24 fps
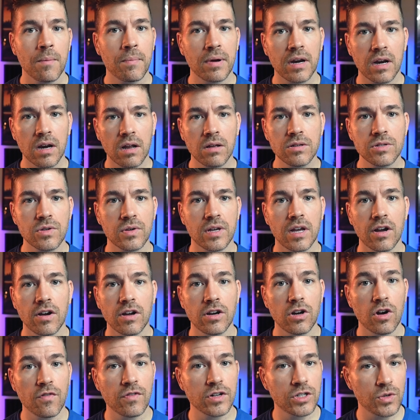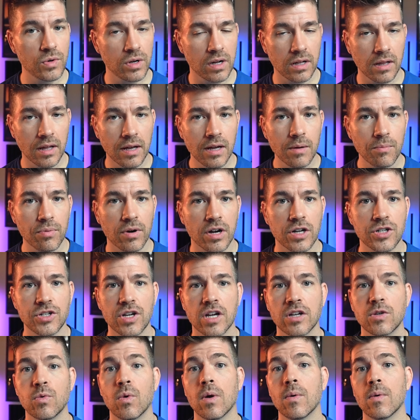but it also carried over to a client
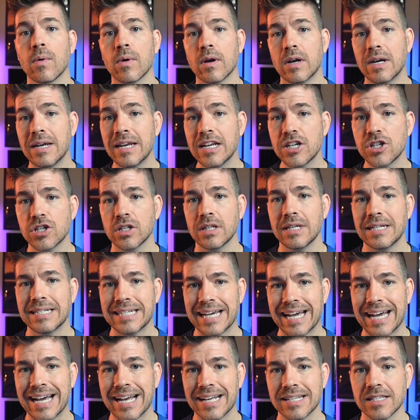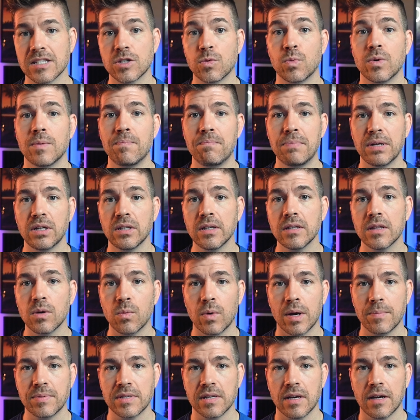project where we were initially tasked with building the
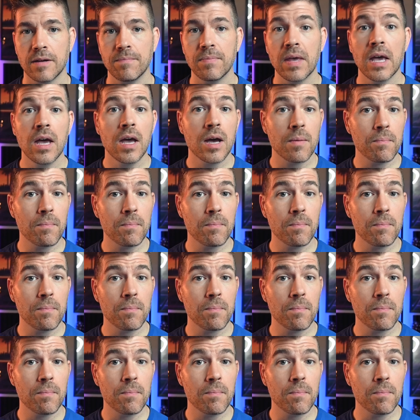website,